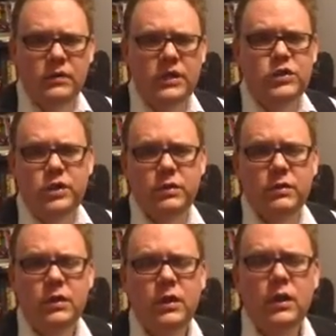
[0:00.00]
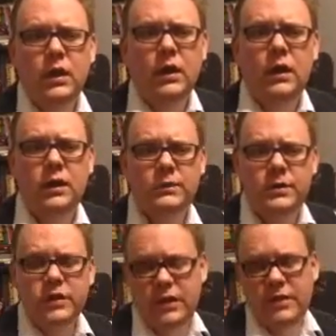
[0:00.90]
tissue,
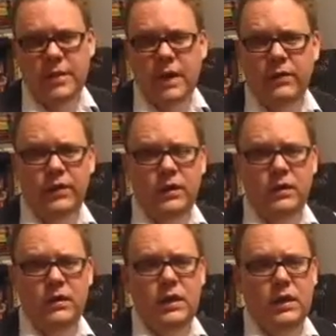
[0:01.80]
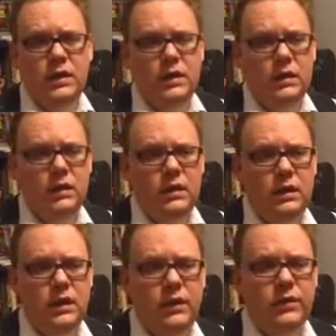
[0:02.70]
especially in the mouth and
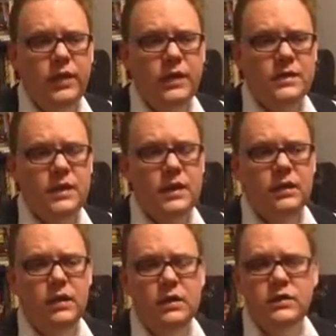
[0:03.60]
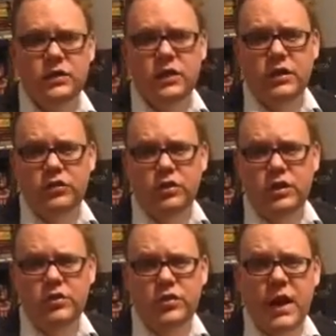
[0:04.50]
other things, that it causes a
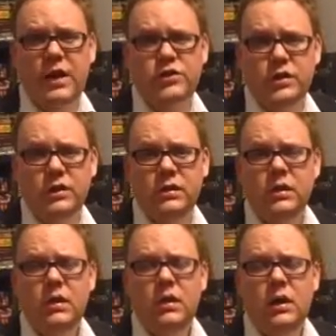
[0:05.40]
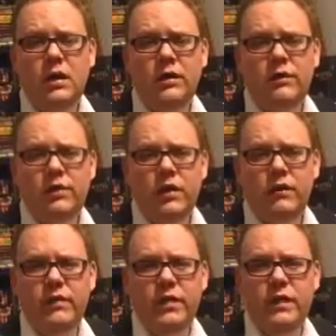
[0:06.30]
contraction of
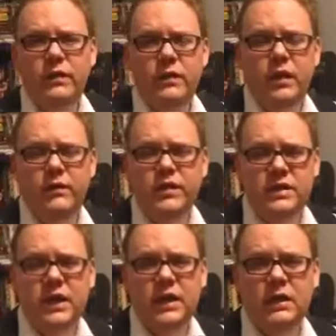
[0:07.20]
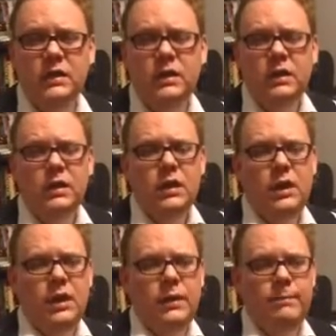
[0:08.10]
the skin
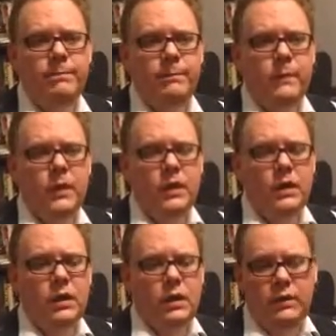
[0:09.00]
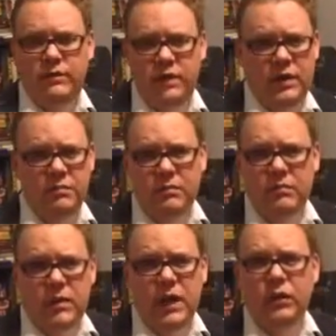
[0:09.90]
on a very
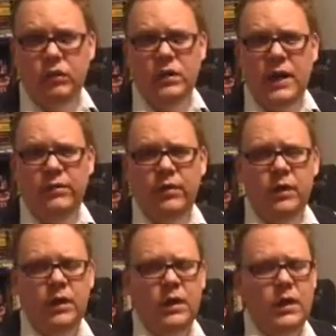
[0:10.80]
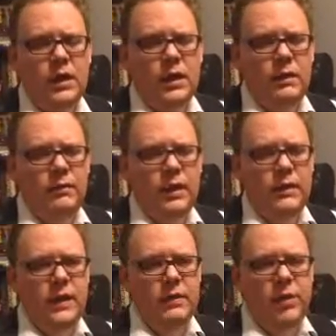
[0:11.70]
micro level.
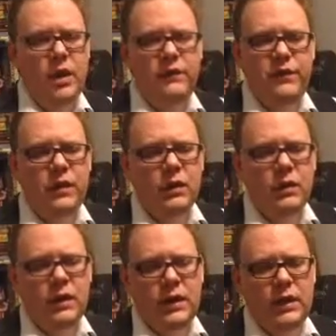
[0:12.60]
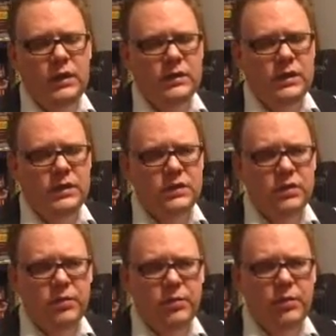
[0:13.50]
And then a polyphenol is
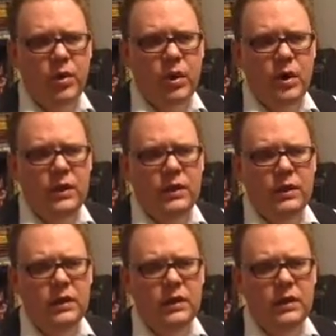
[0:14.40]
sort of a broad